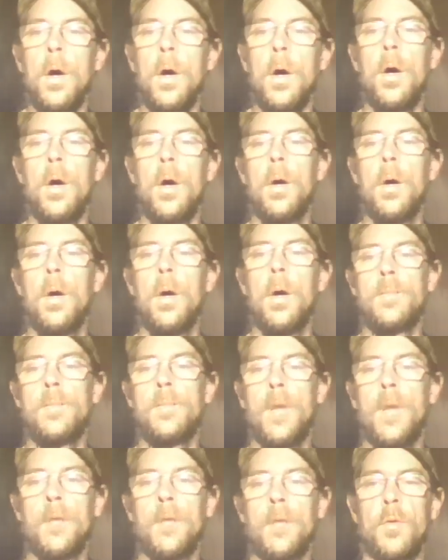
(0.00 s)
Oh,
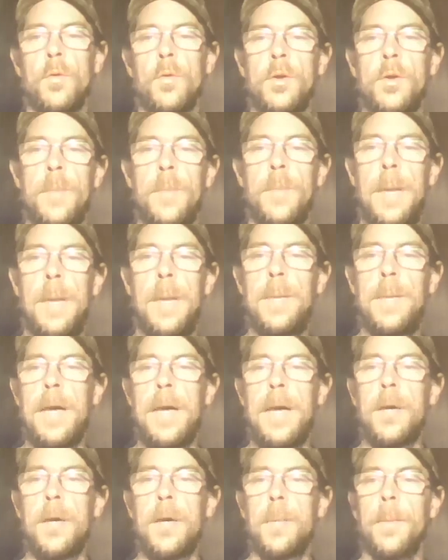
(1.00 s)
not doing too bad, PA
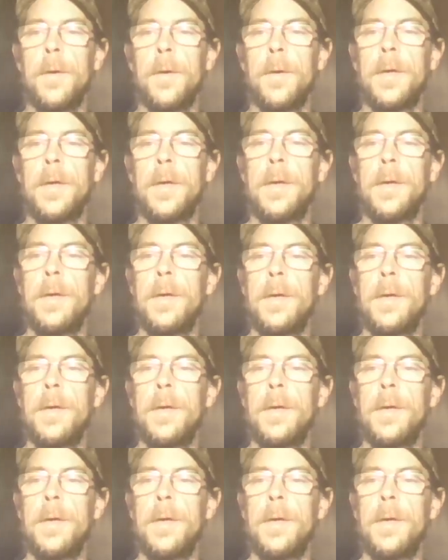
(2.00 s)
Hillbilly.